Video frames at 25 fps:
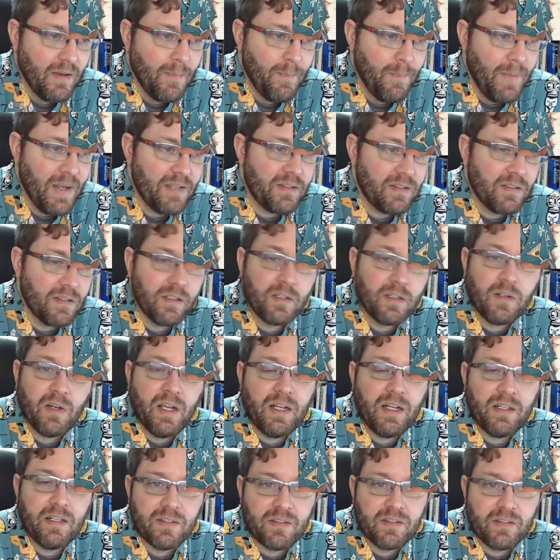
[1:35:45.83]
basically
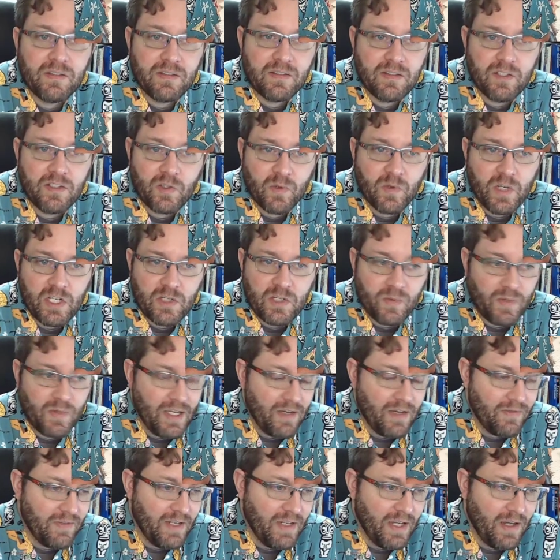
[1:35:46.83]
creating the situation we
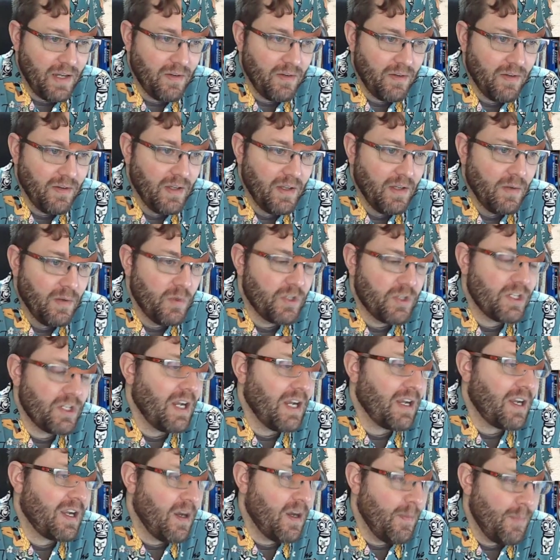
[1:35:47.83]
have now, which
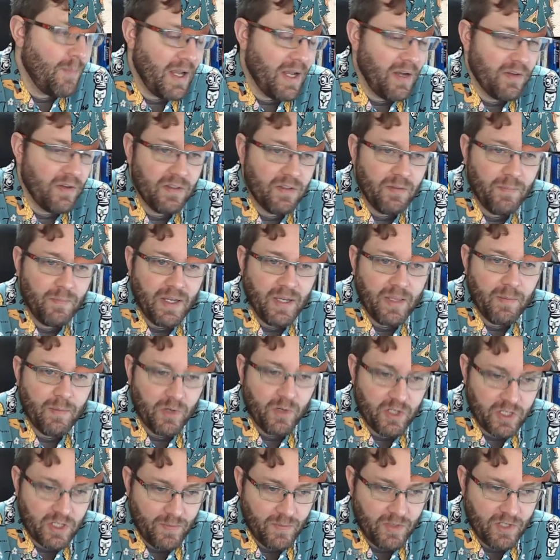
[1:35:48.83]
got compounded by the
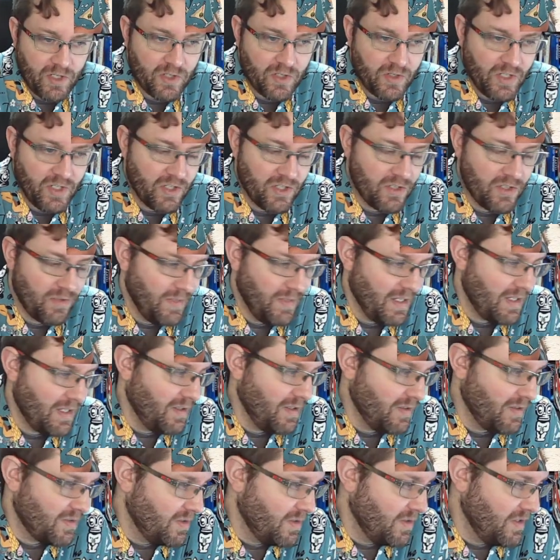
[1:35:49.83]
Bush administration, making
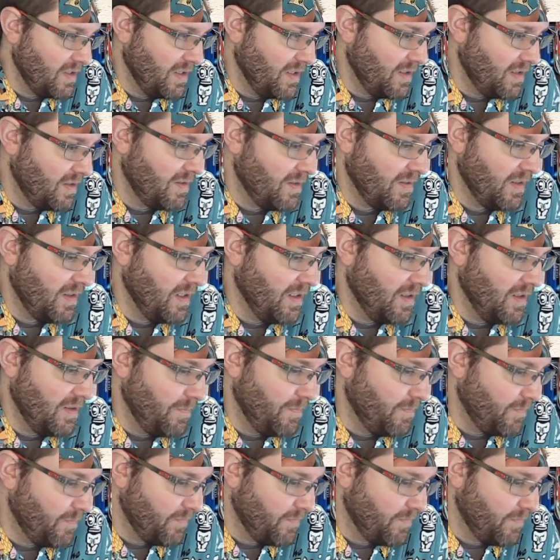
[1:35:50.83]
it so that, you know,